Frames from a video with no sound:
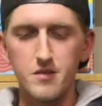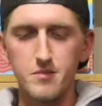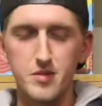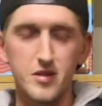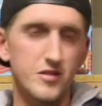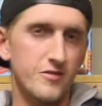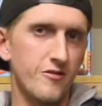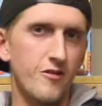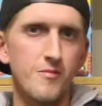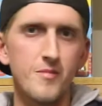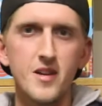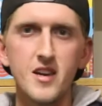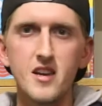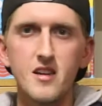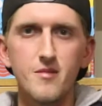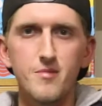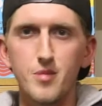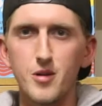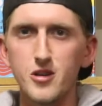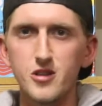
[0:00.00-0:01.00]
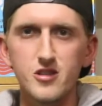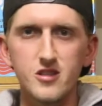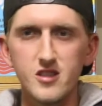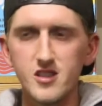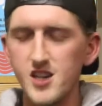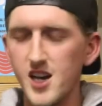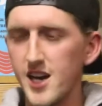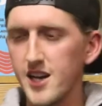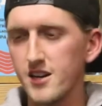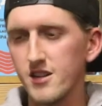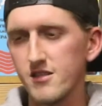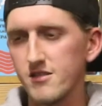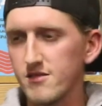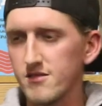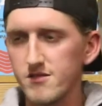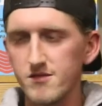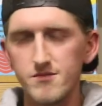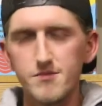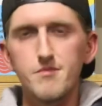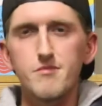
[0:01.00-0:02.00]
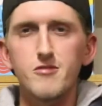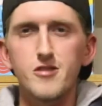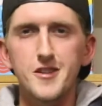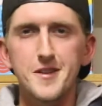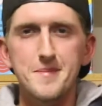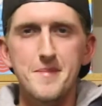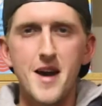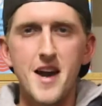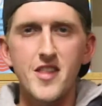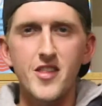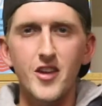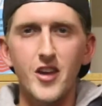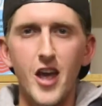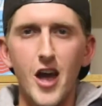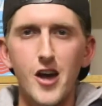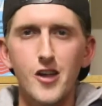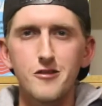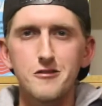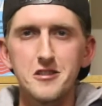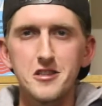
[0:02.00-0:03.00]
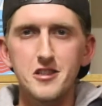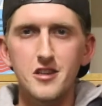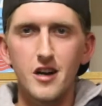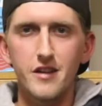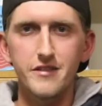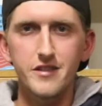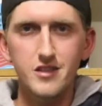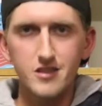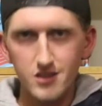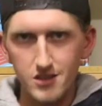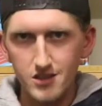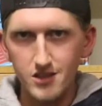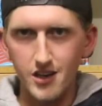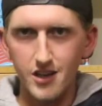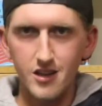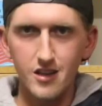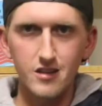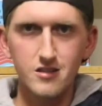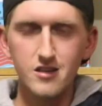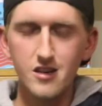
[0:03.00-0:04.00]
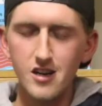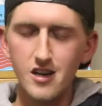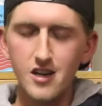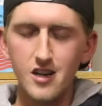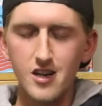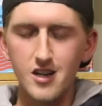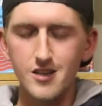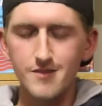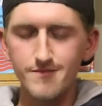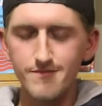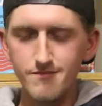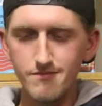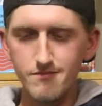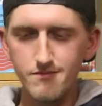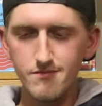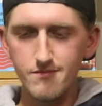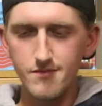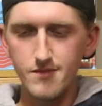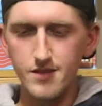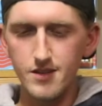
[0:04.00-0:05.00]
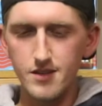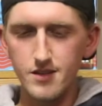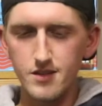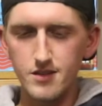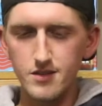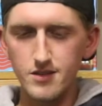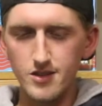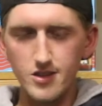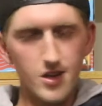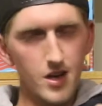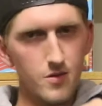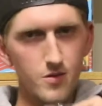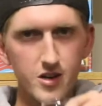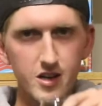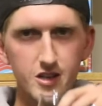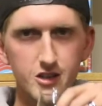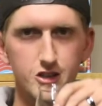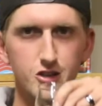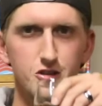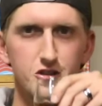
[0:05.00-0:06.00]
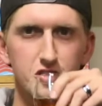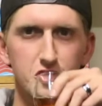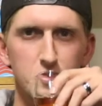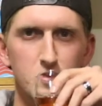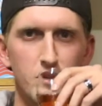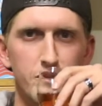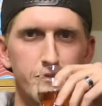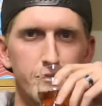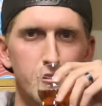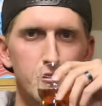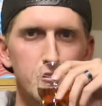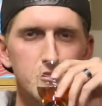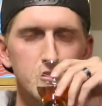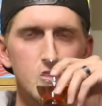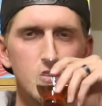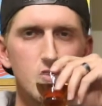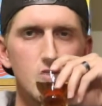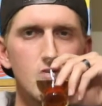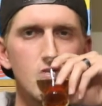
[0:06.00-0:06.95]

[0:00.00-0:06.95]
But for me, personally, I don't really mind the calories, obviously. Hello. So I want to choose this one first.